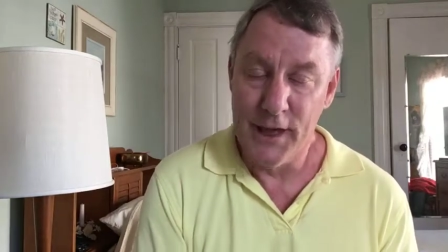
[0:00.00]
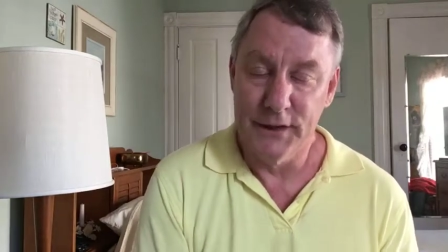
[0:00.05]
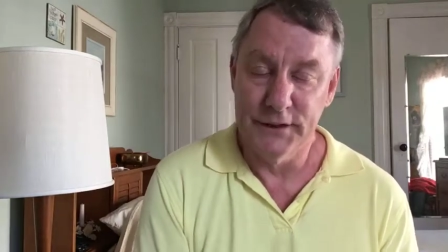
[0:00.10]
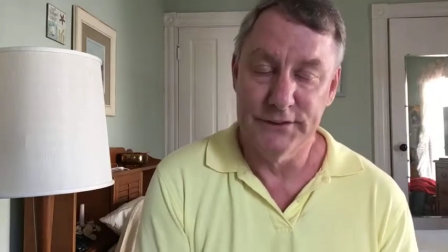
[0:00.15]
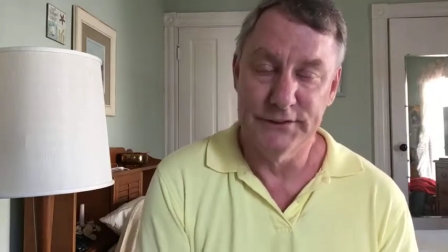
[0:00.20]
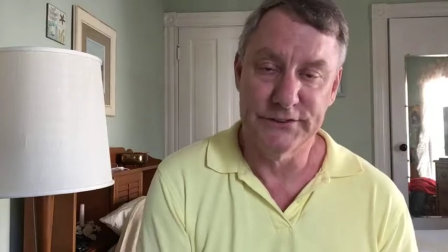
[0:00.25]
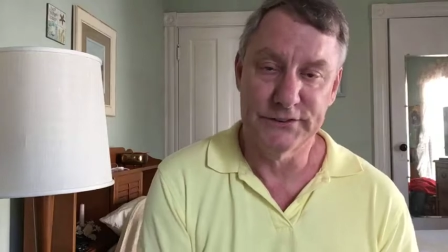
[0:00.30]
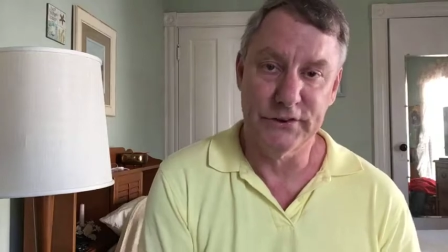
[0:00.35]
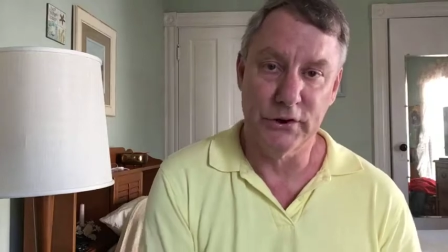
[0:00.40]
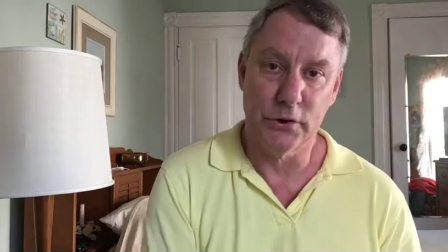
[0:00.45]

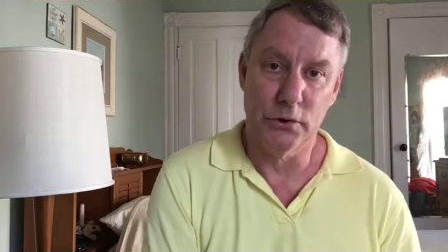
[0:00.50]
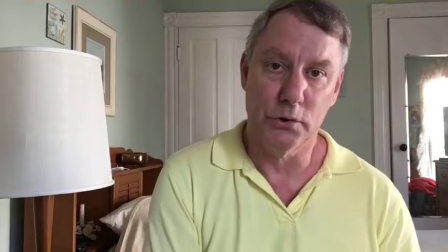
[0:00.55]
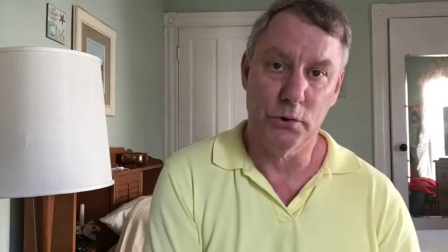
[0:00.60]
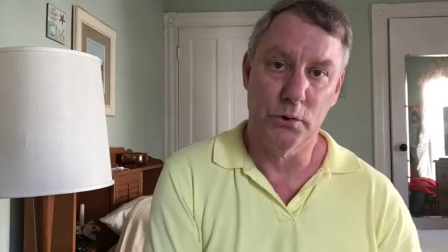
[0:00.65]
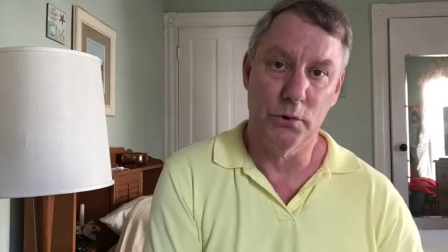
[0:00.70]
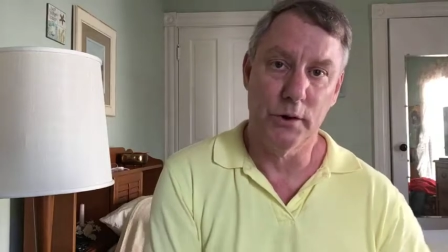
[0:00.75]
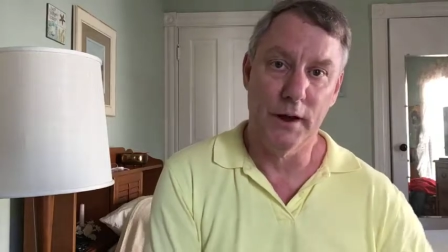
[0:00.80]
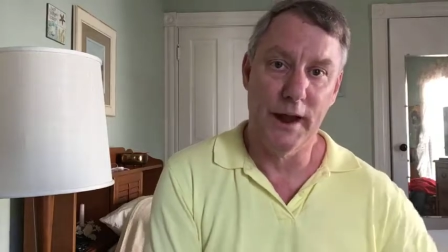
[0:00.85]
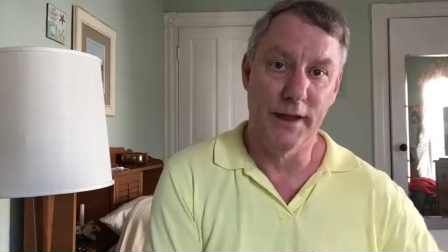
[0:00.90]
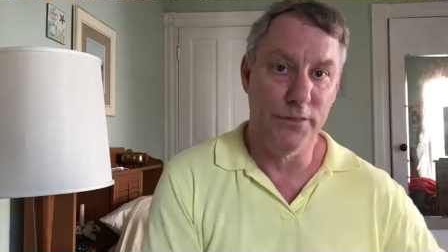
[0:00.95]

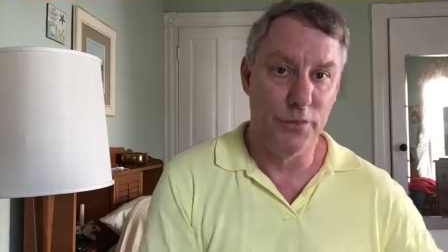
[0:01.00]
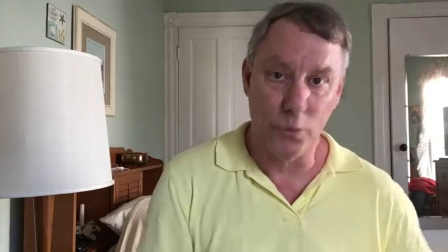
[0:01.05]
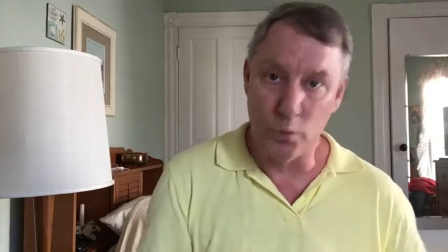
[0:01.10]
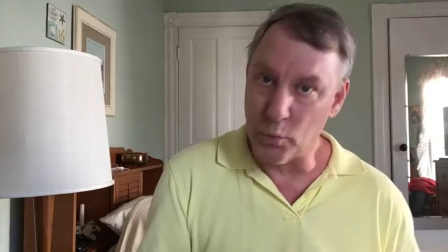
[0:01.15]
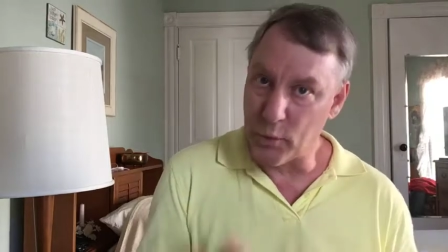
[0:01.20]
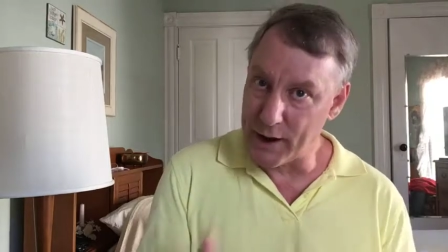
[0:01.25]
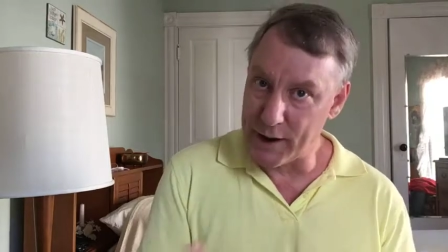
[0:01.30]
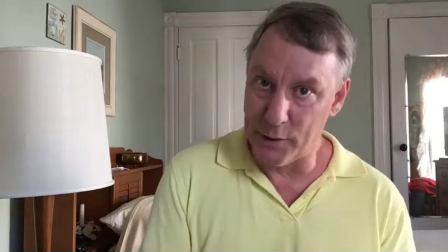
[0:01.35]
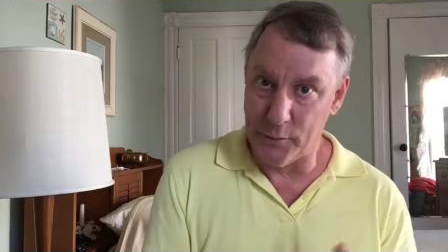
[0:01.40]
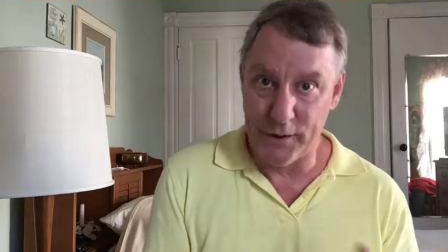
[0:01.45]
So, and the
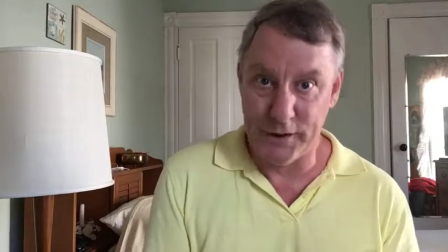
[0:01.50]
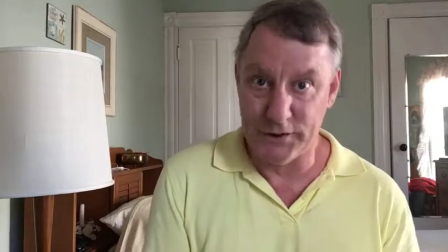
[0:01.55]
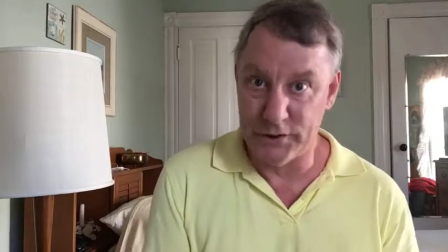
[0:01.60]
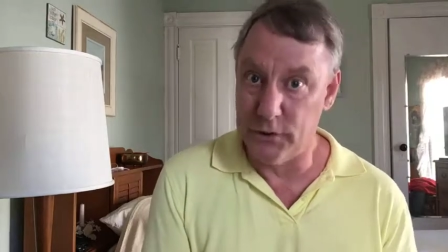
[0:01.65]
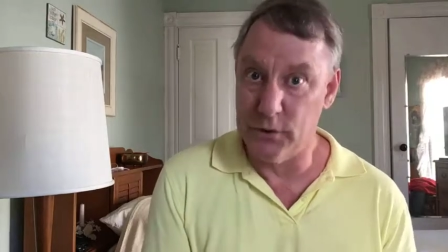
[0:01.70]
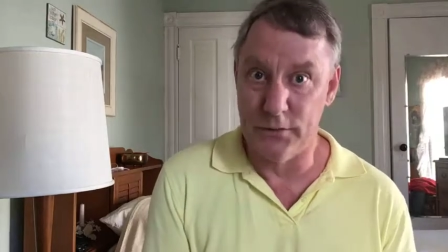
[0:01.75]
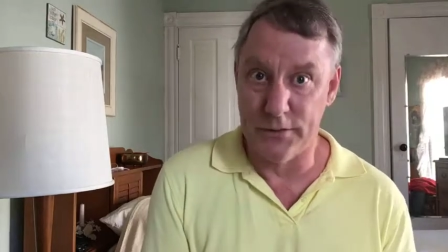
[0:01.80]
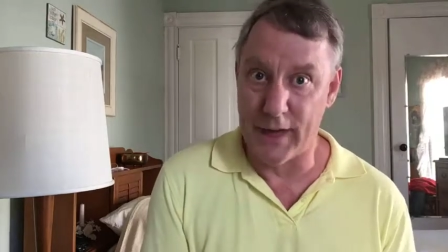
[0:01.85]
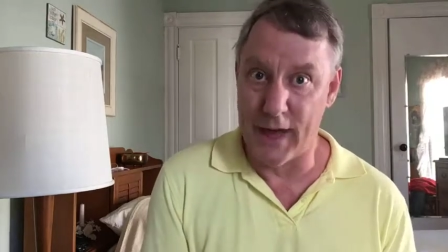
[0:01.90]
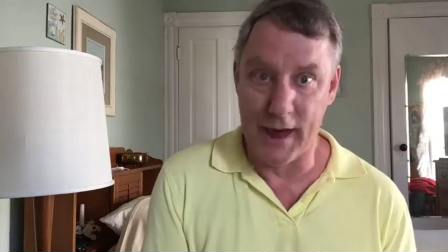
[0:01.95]
way we
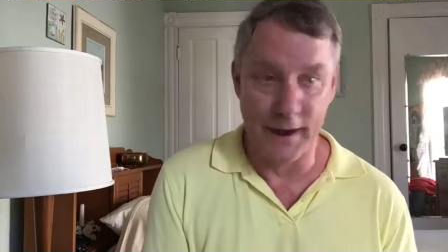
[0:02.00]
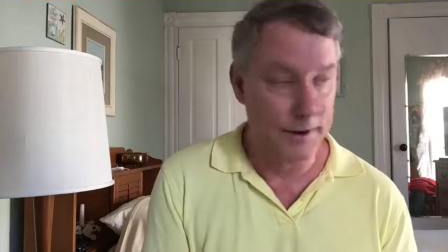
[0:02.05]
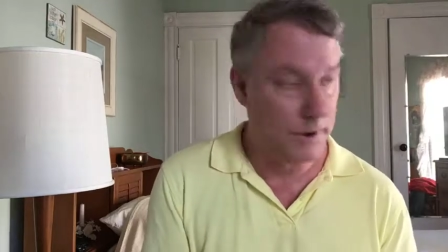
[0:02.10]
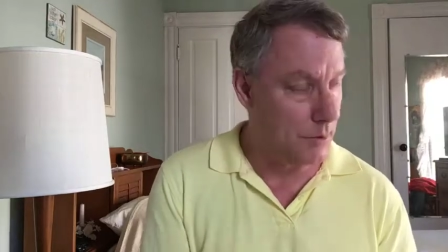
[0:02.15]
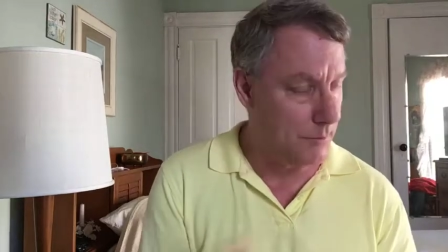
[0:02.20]
do that,